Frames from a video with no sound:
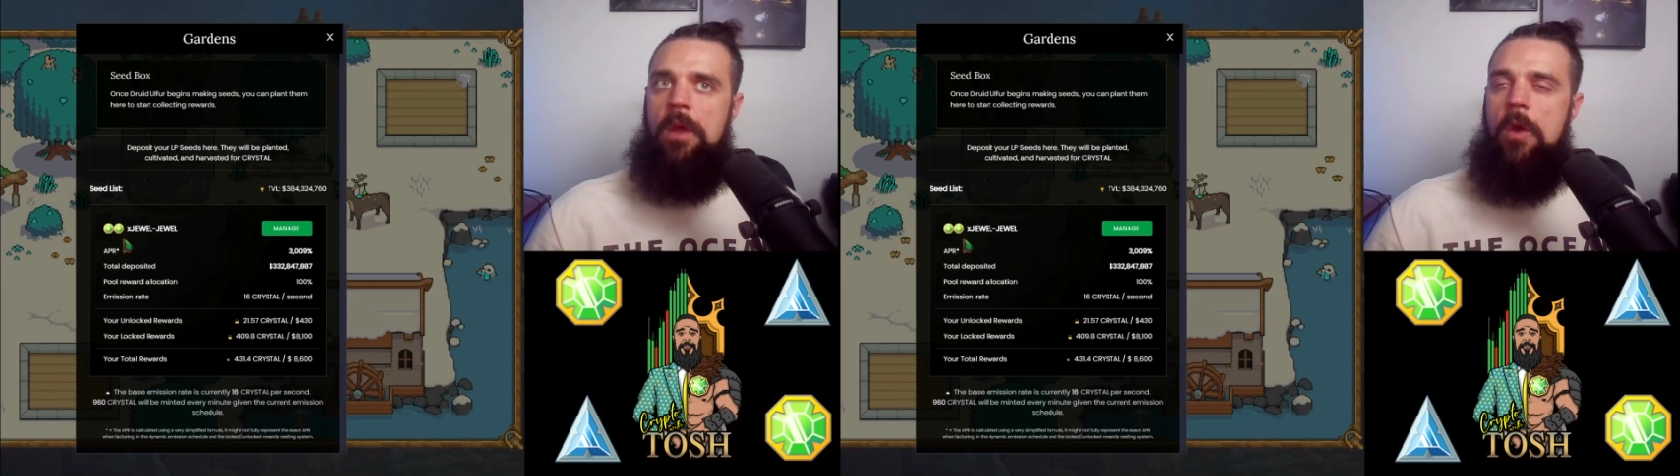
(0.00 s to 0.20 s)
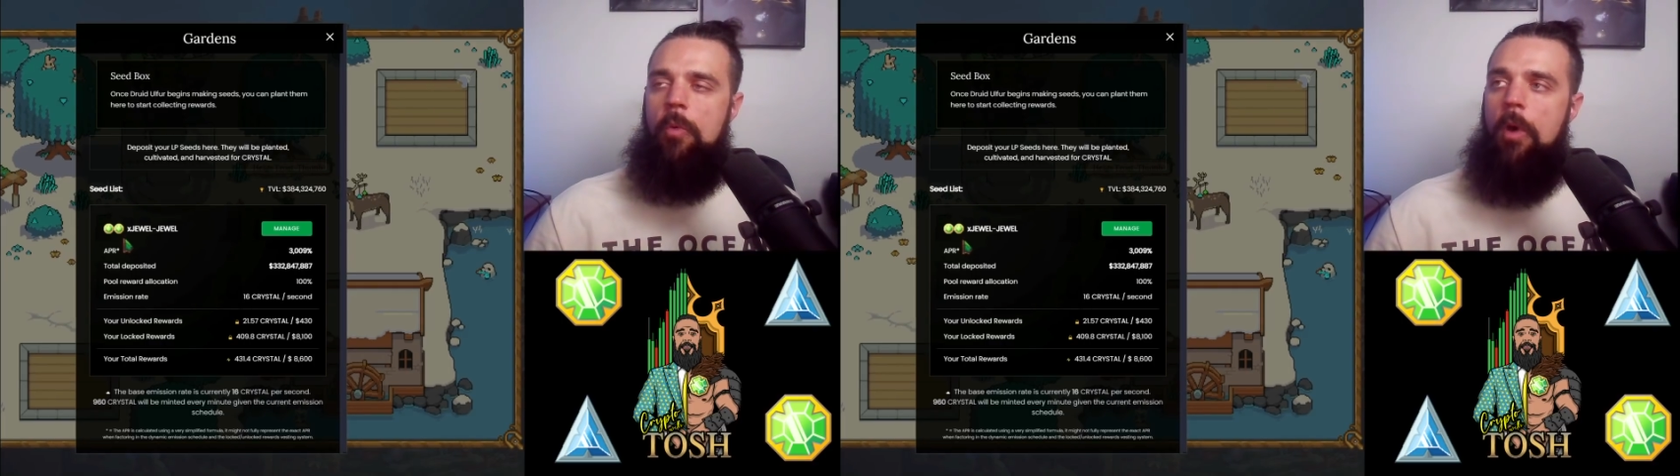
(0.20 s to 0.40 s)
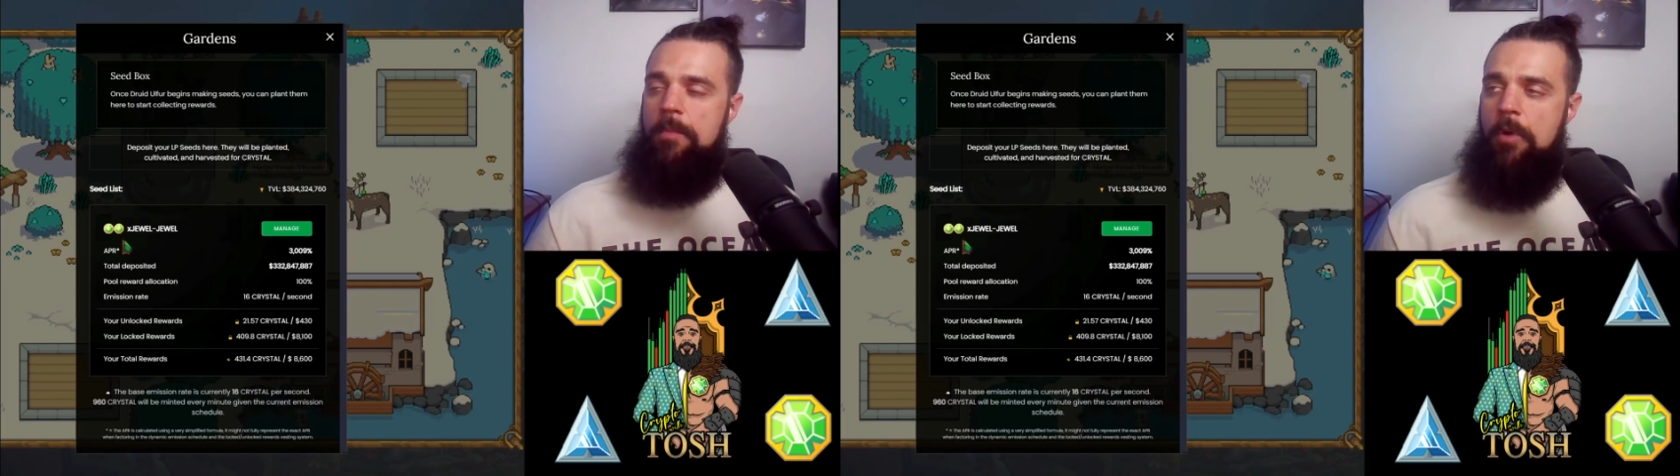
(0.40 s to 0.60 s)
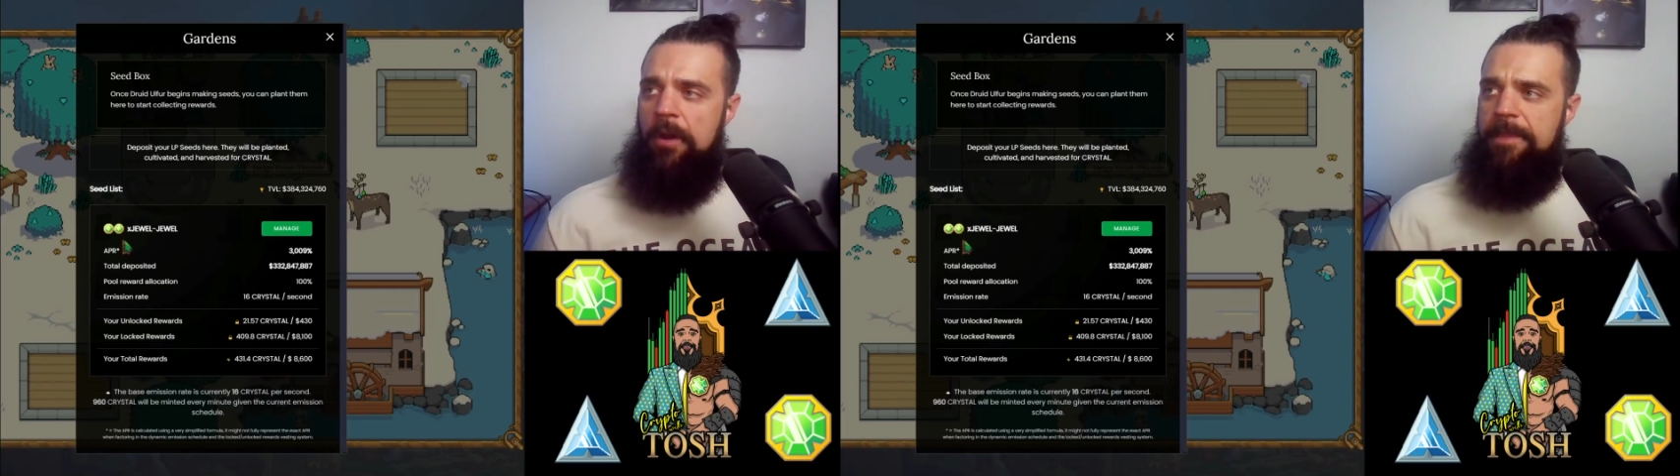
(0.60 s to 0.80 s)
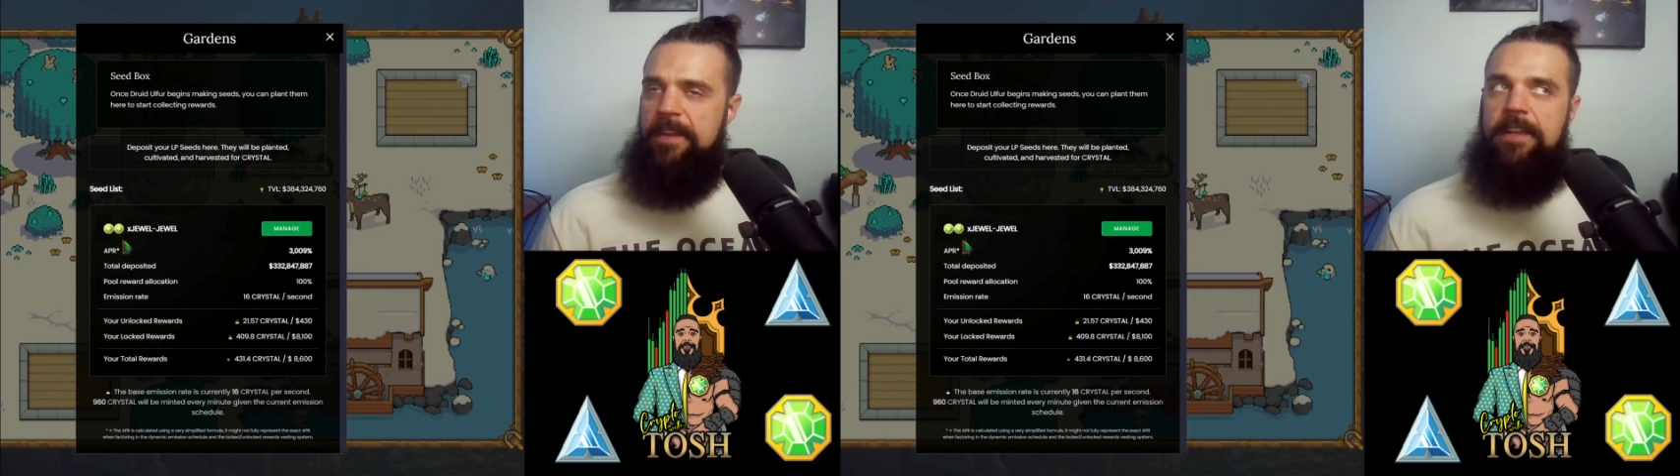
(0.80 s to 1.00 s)
One more
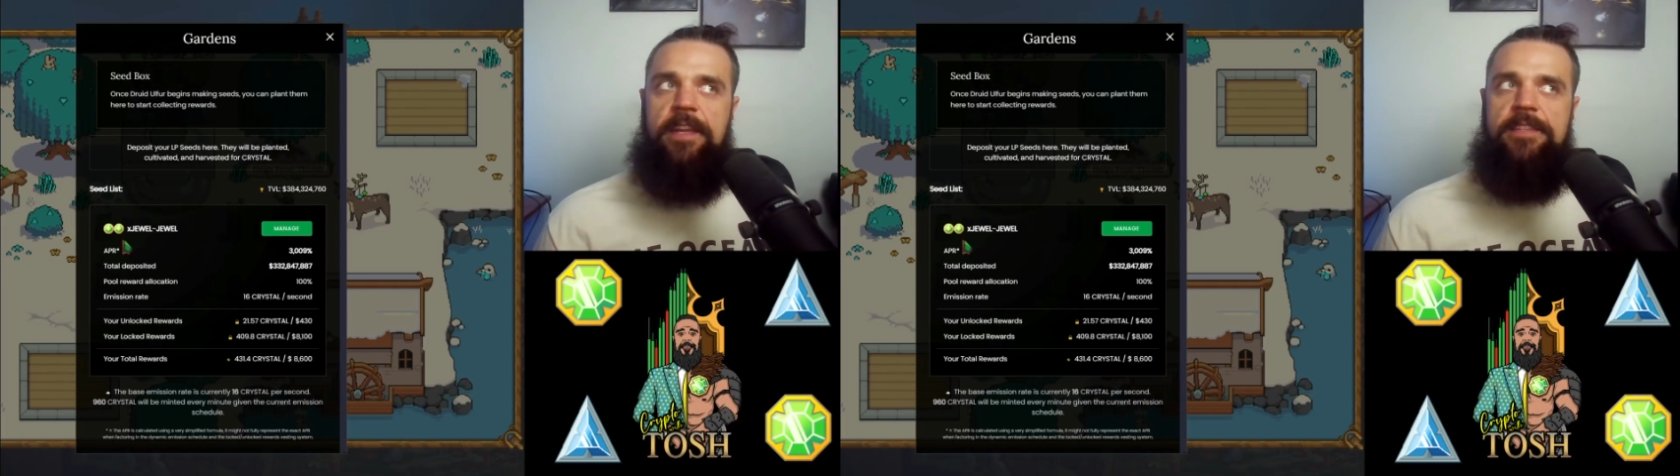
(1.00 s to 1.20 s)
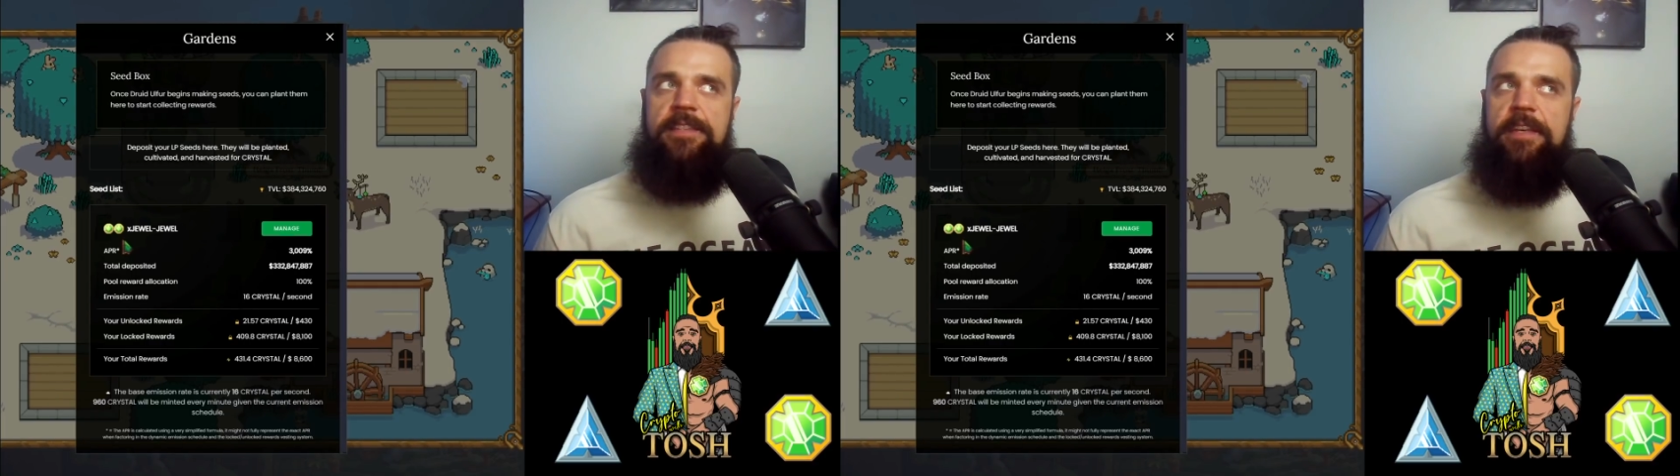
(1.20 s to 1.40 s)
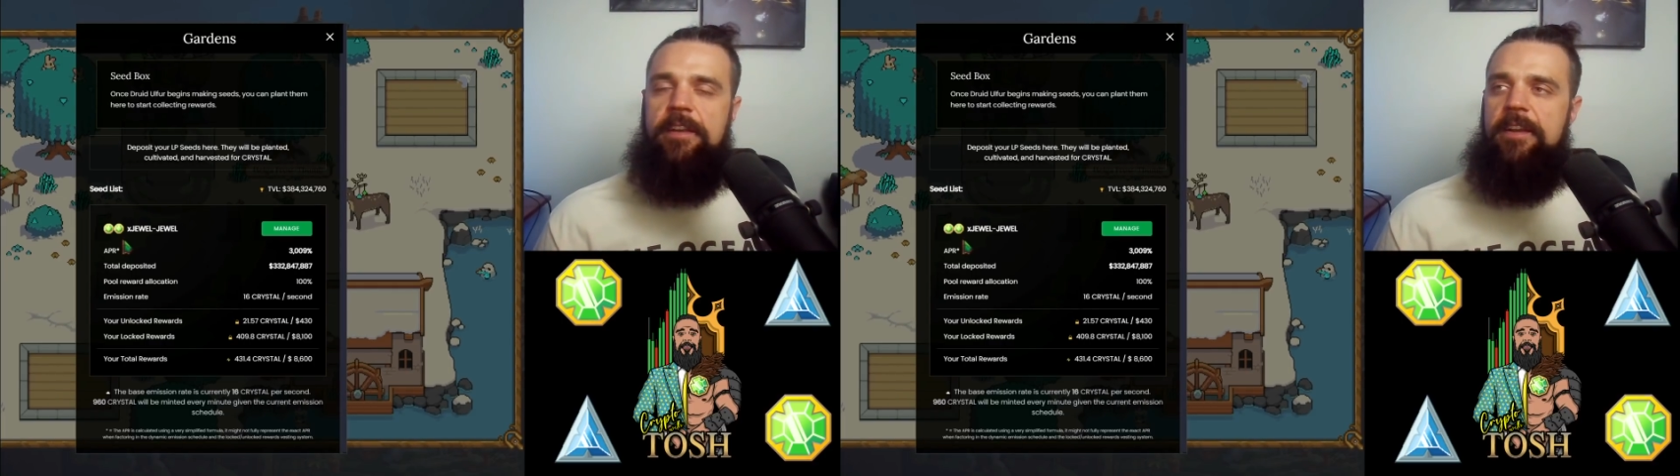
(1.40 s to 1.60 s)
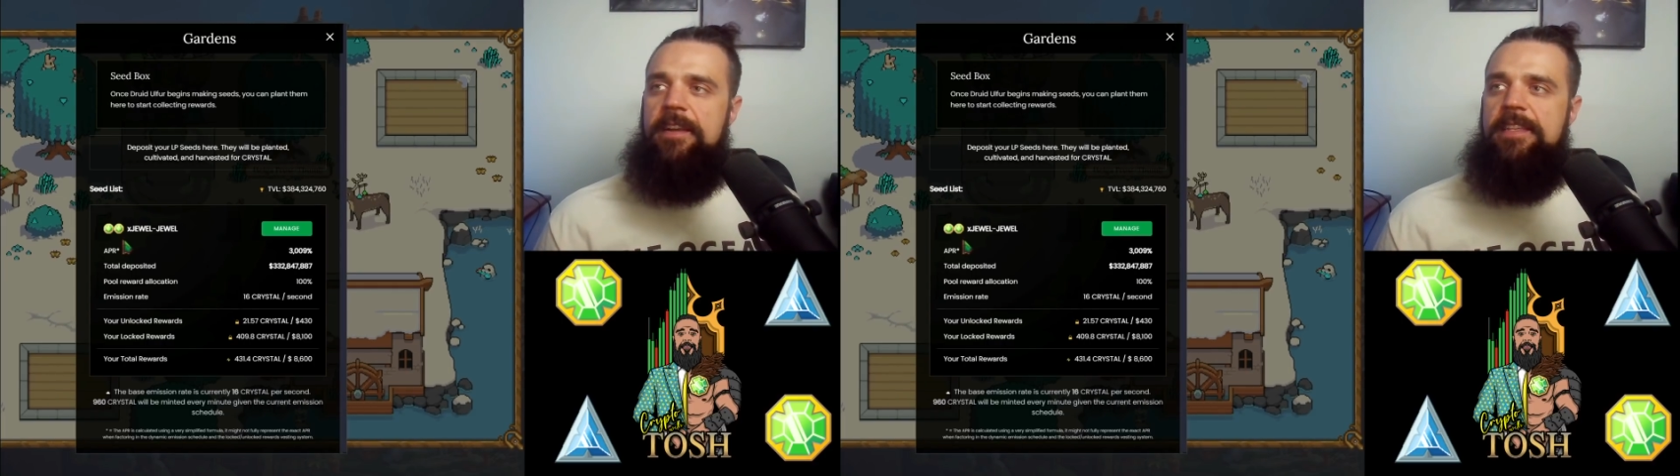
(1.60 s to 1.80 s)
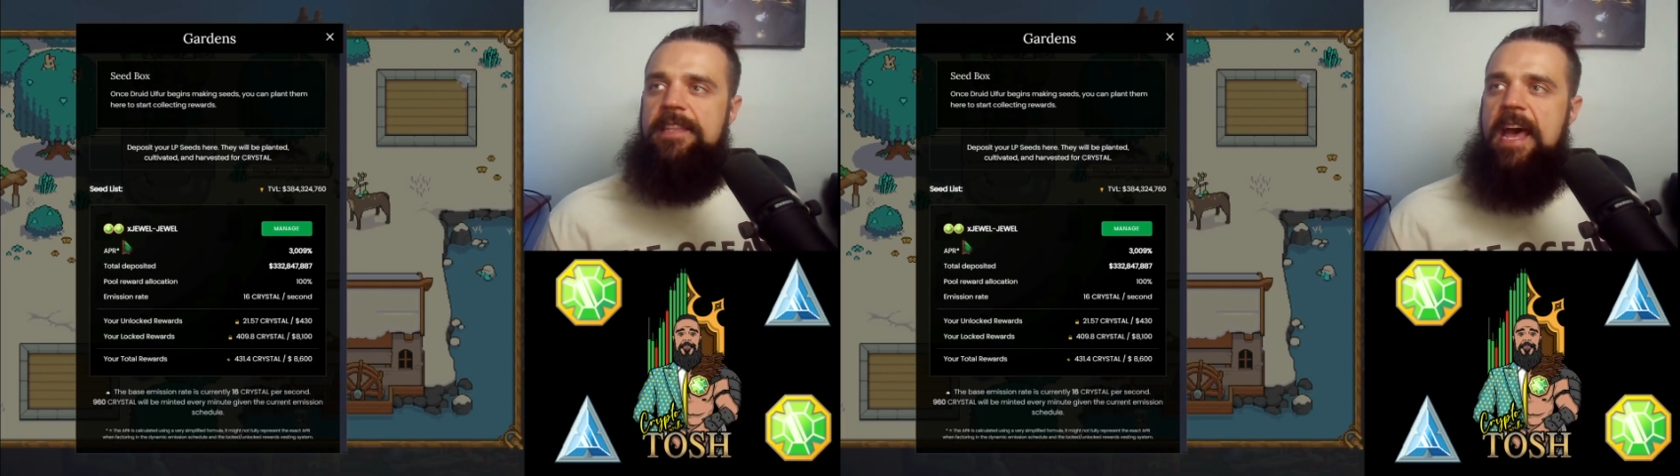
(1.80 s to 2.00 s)
thing to consider
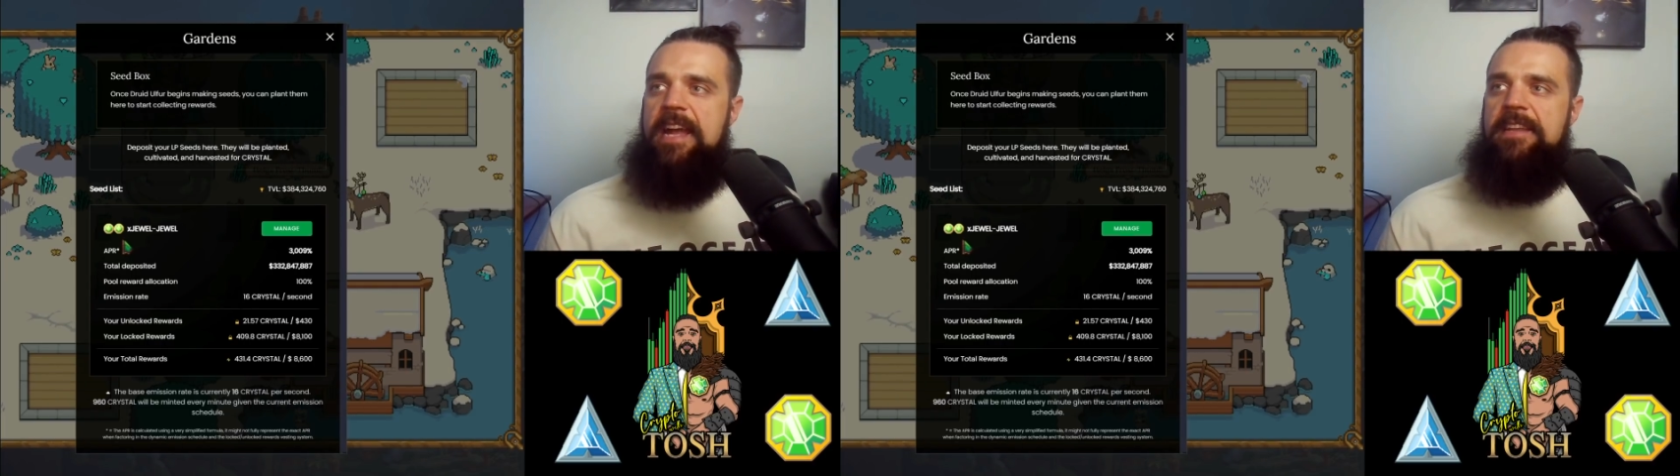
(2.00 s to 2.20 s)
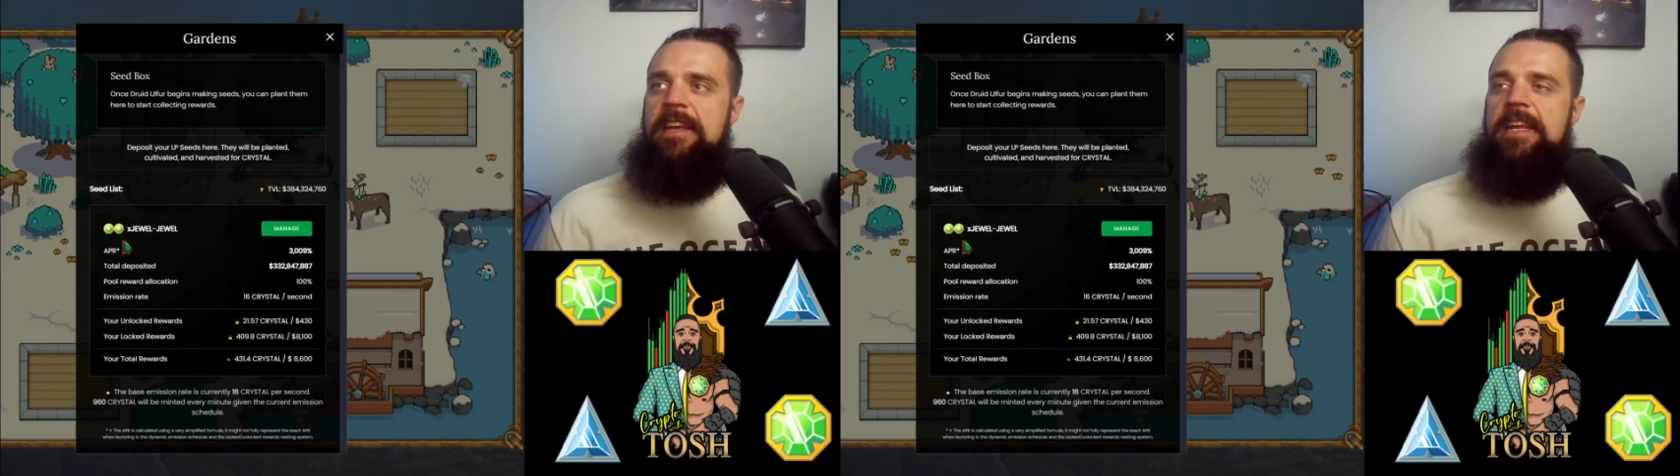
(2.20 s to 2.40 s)
is that